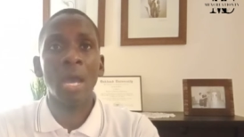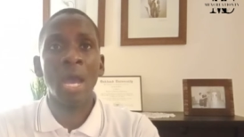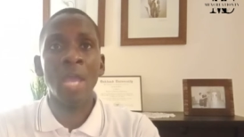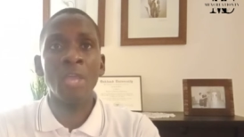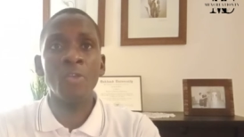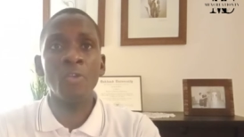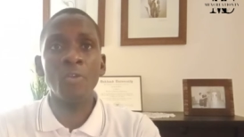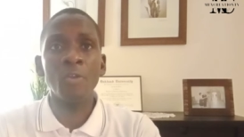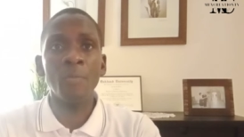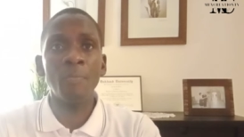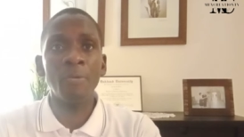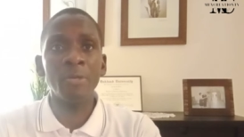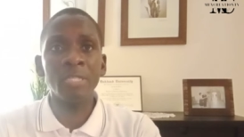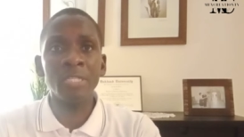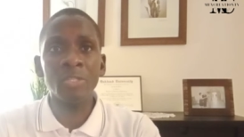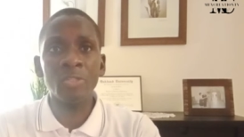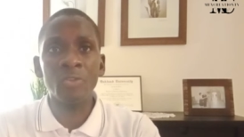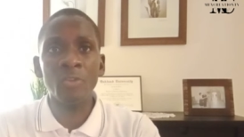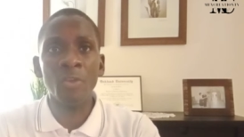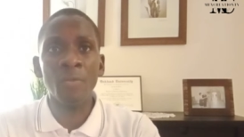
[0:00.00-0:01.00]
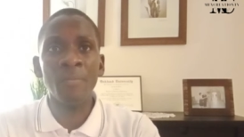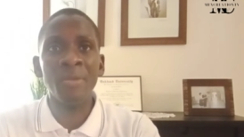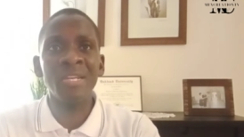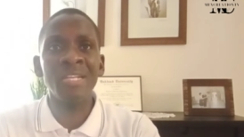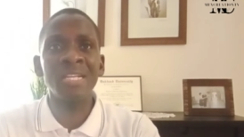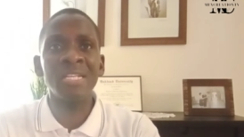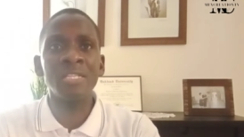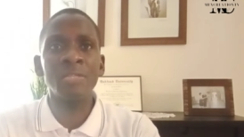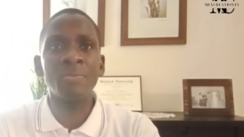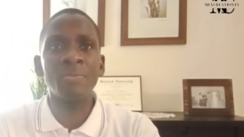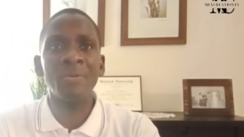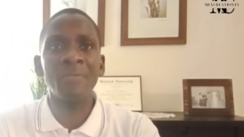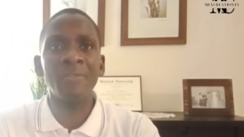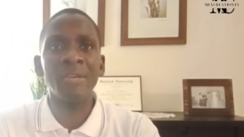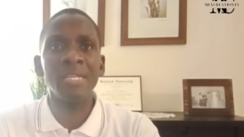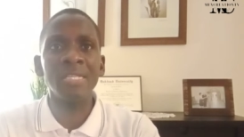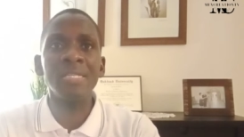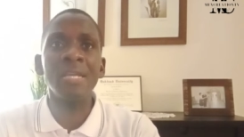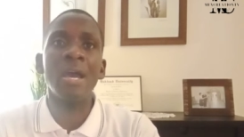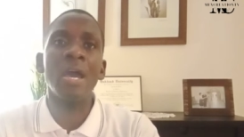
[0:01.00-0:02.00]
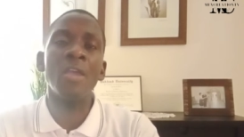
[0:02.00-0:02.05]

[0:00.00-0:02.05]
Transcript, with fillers: Are you reporting to immediate supervisor?